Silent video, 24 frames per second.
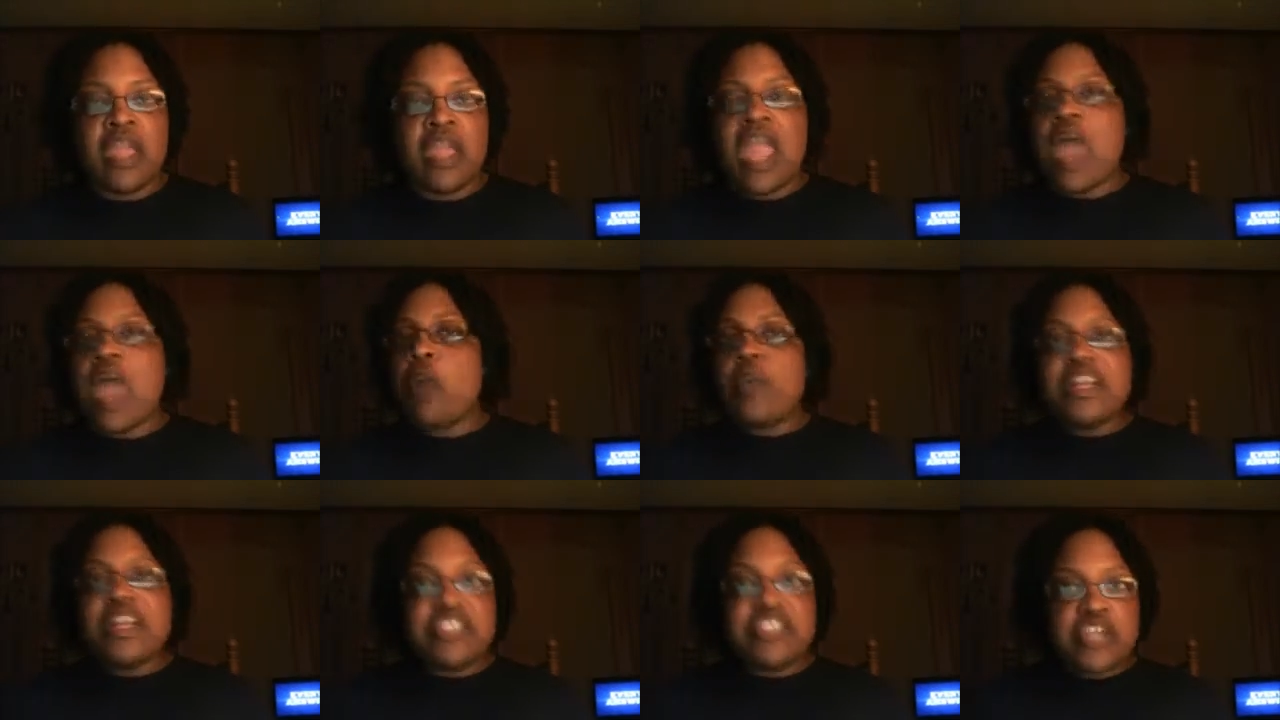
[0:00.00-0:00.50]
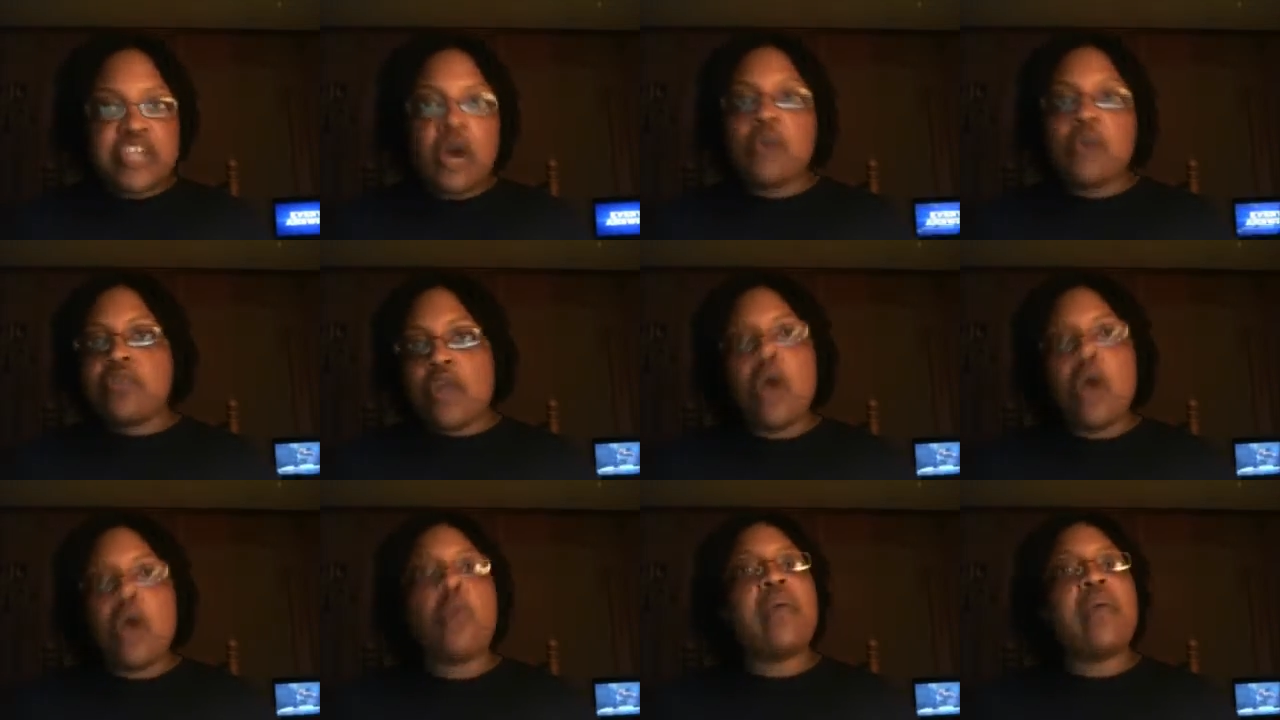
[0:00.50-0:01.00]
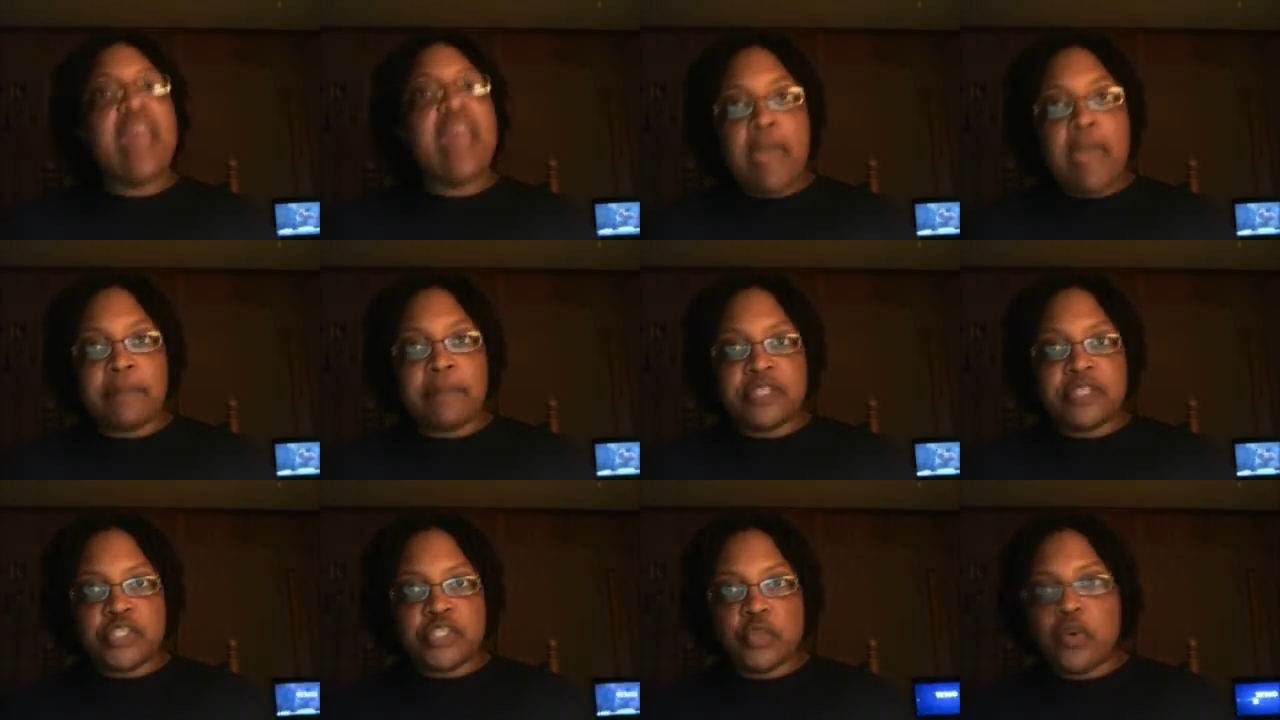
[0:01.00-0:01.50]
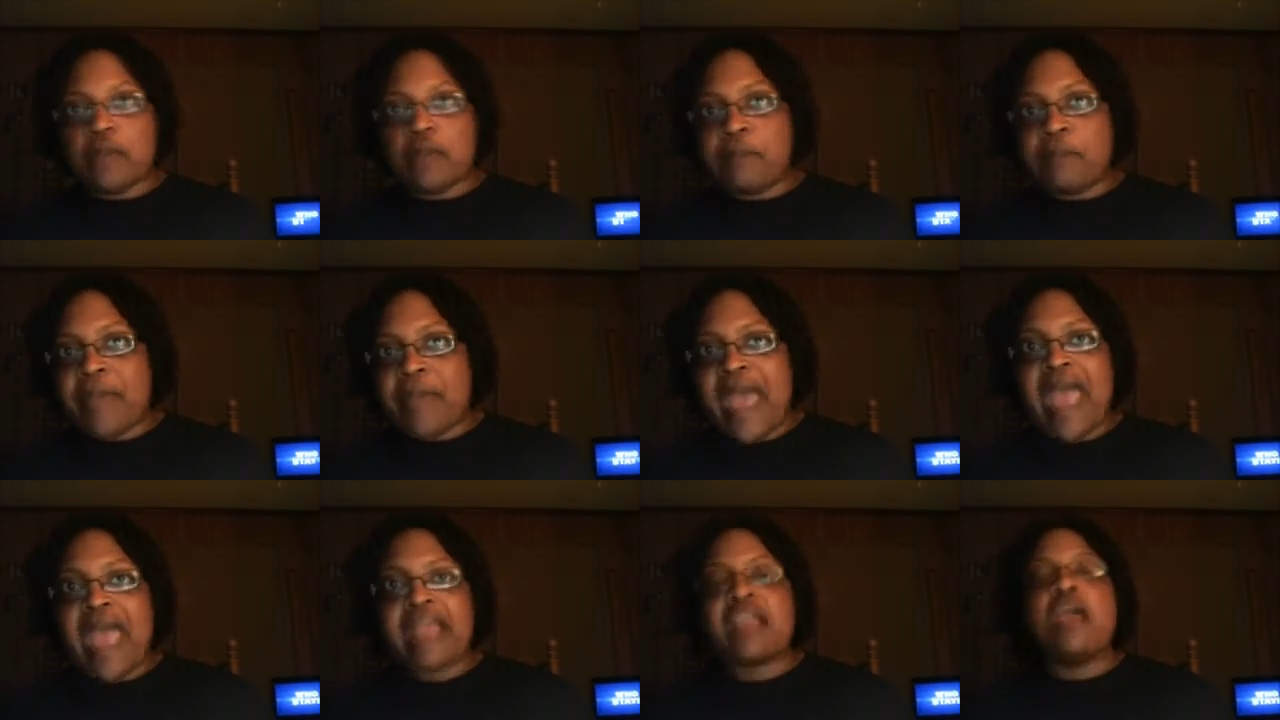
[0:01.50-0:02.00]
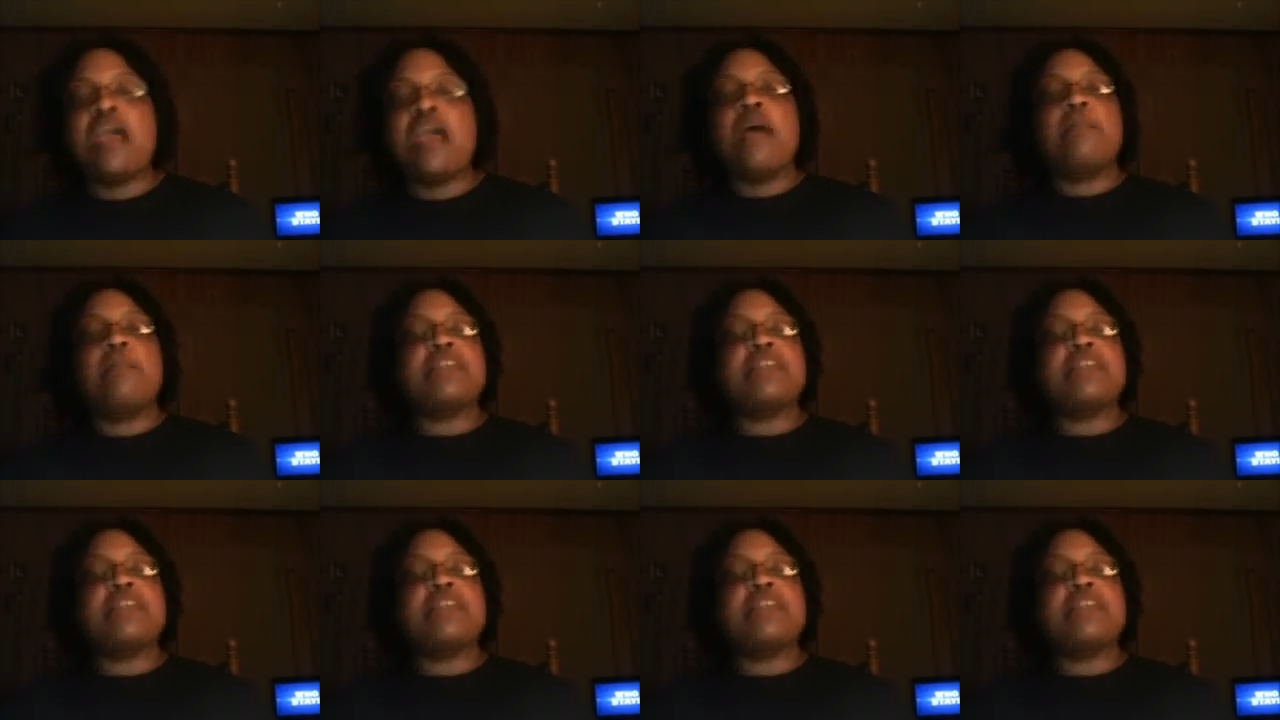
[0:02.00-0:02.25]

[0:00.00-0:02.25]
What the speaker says: And we don't know what happened to her back,